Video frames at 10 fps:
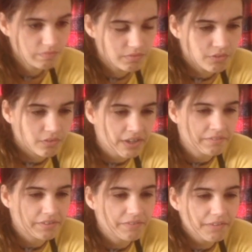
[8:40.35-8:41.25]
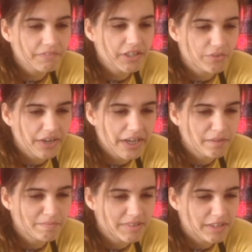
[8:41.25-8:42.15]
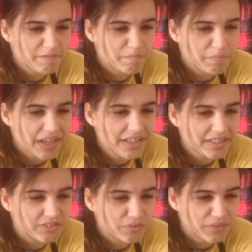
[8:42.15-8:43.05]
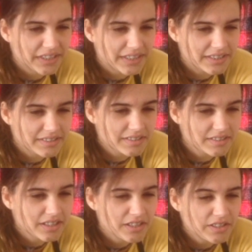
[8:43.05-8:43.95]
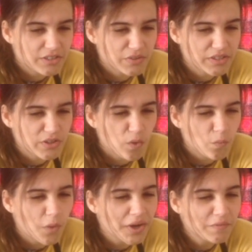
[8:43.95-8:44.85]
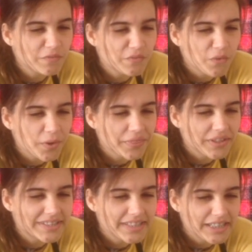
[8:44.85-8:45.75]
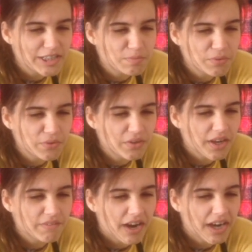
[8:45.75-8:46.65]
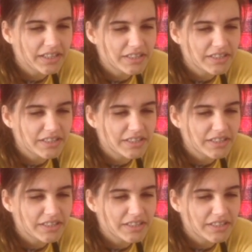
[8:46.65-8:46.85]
For every 50 grams of baked rings, drizzle 1/4 a teaspoon of honey